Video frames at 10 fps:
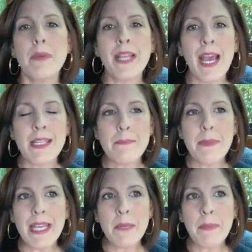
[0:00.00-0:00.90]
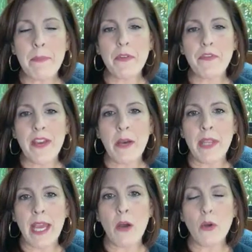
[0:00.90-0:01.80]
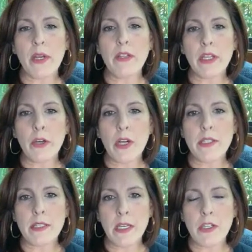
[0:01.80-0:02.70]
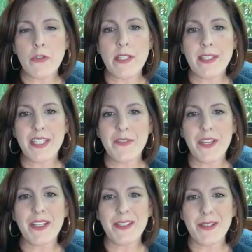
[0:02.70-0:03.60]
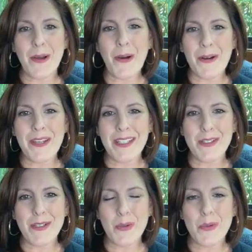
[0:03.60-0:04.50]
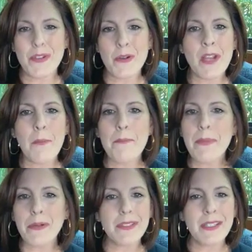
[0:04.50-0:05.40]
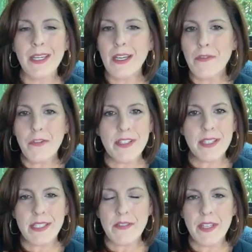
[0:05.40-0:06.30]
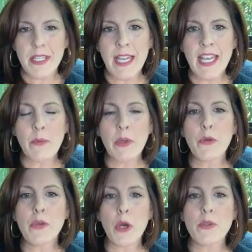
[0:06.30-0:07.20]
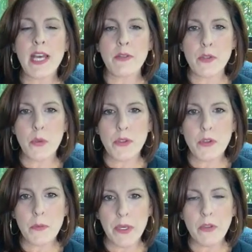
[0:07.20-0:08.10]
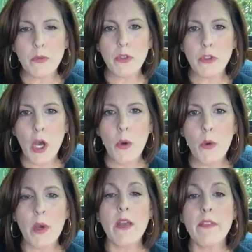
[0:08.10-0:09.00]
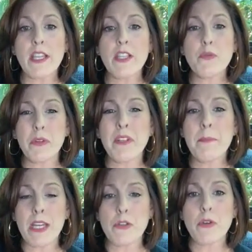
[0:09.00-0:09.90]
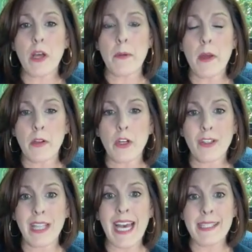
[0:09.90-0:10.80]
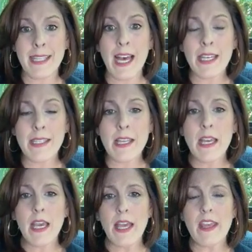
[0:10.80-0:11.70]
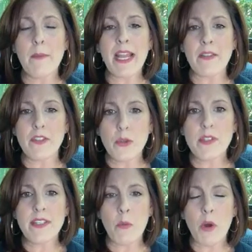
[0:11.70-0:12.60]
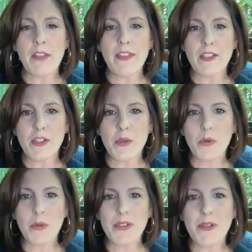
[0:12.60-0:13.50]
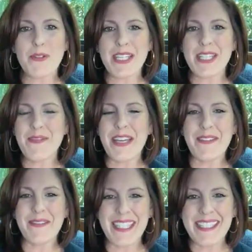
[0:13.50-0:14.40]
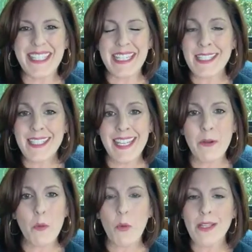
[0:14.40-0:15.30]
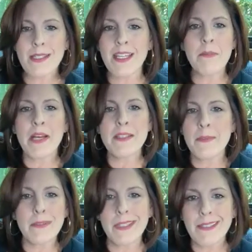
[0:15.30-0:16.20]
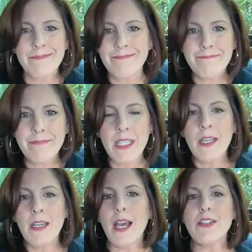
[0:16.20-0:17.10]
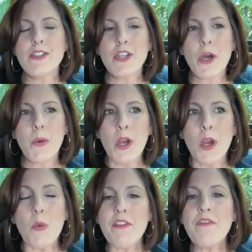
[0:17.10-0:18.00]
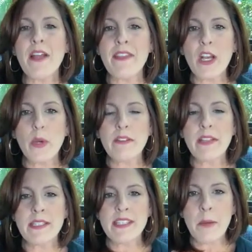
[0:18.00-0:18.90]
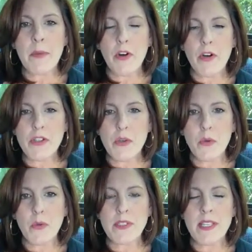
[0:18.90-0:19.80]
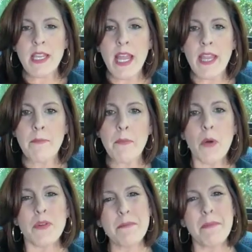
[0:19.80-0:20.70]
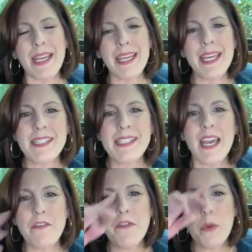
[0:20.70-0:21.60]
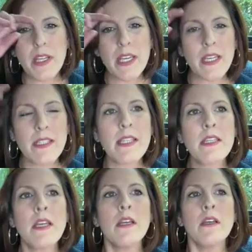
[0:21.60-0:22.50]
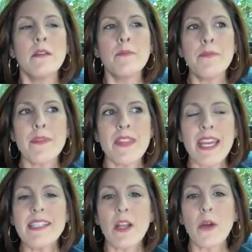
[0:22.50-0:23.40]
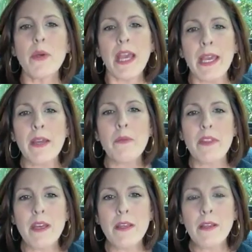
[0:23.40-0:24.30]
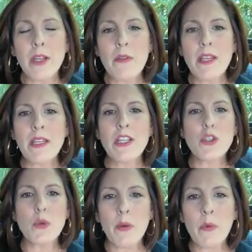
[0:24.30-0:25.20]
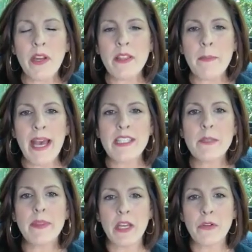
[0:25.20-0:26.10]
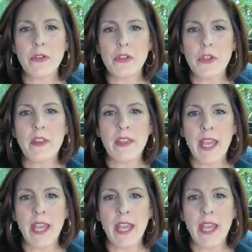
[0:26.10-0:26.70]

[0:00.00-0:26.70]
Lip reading: But as many people found out quickly across the country, 6 feet is hard in schools. They're not built for 6 feet. And anyone who knows how schools are built will know that it's really measured on class size and the amount of students they want at that school. So 6 feet of distancing was an impossibility. And so we found that quickly in some of our schools, and most my kids, I have 4 kids, and they did okay with it. You know, they didn't enjoy wearing the mask, but they understood